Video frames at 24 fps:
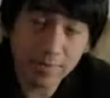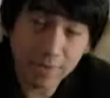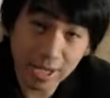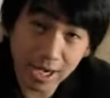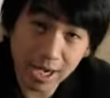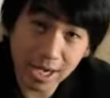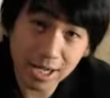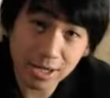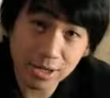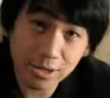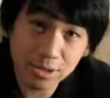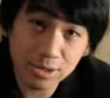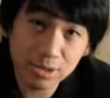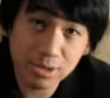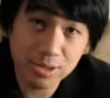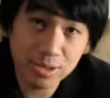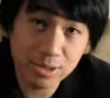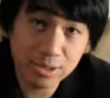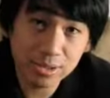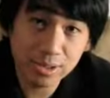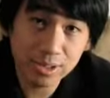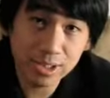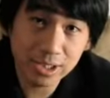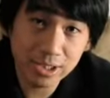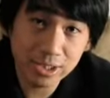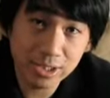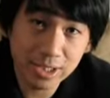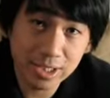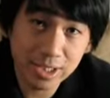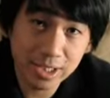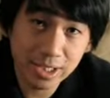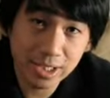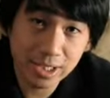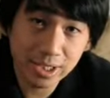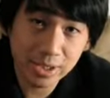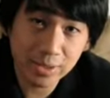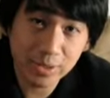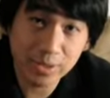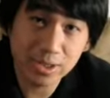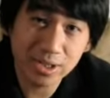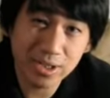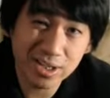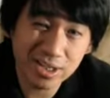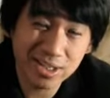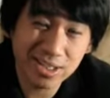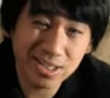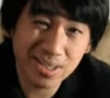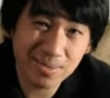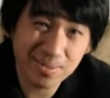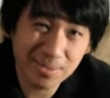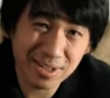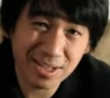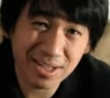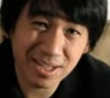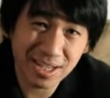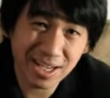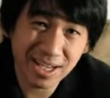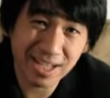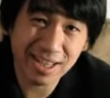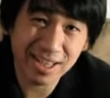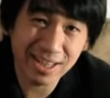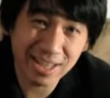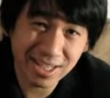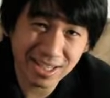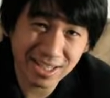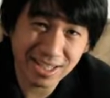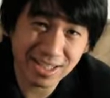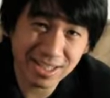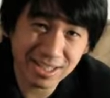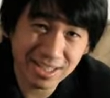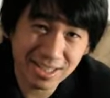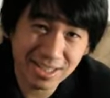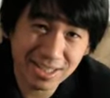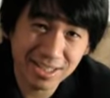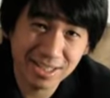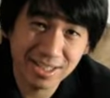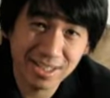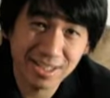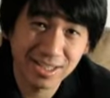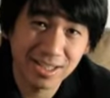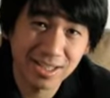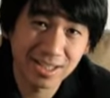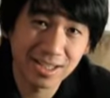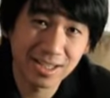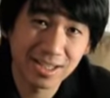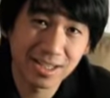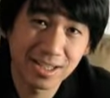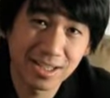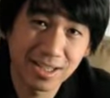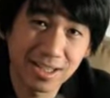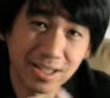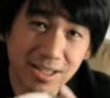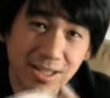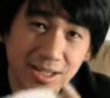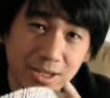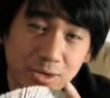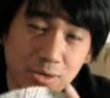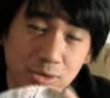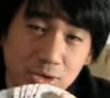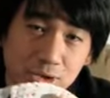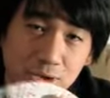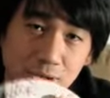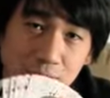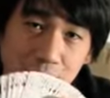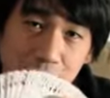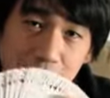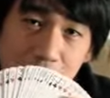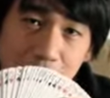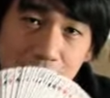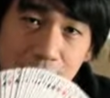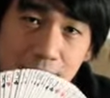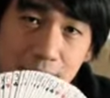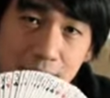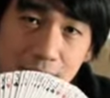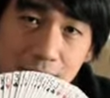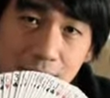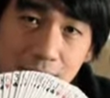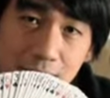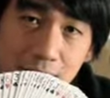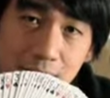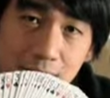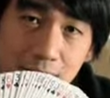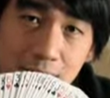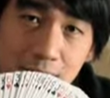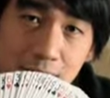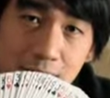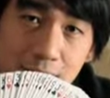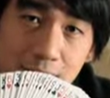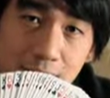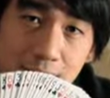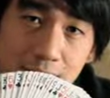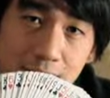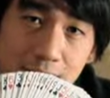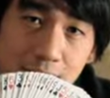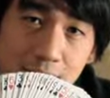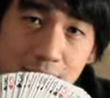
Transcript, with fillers: If God could do a coin trick, it would look something like this want you to think of any card.